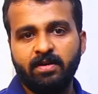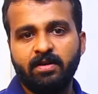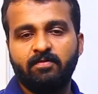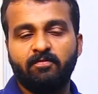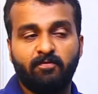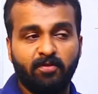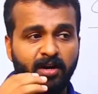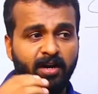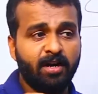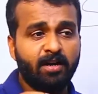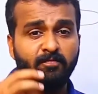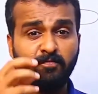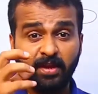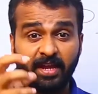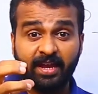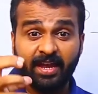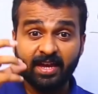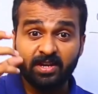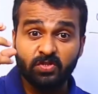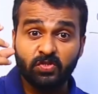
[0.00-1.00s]
where we
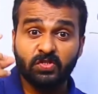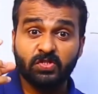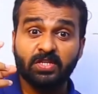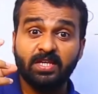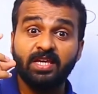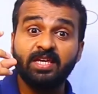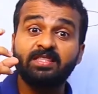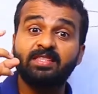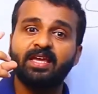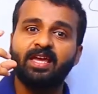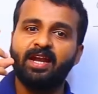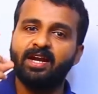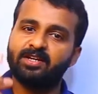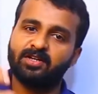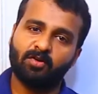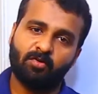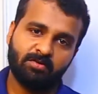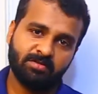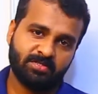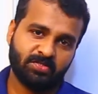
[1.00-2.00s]
can see the
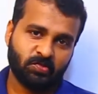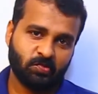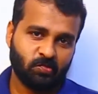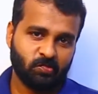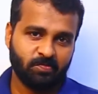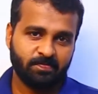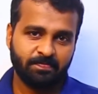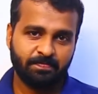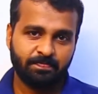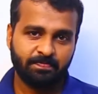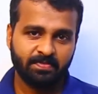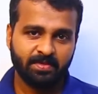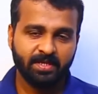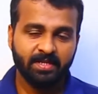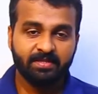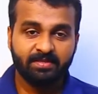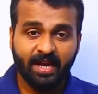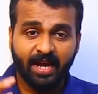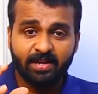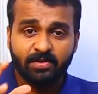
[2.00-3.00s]
electrons.
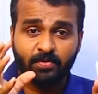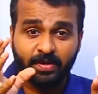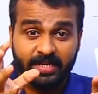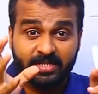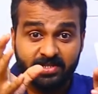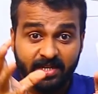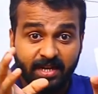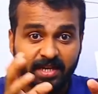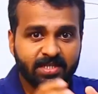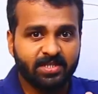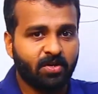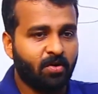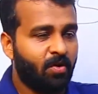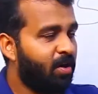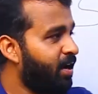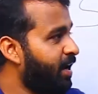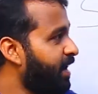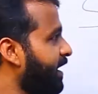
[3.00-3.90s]
That region is called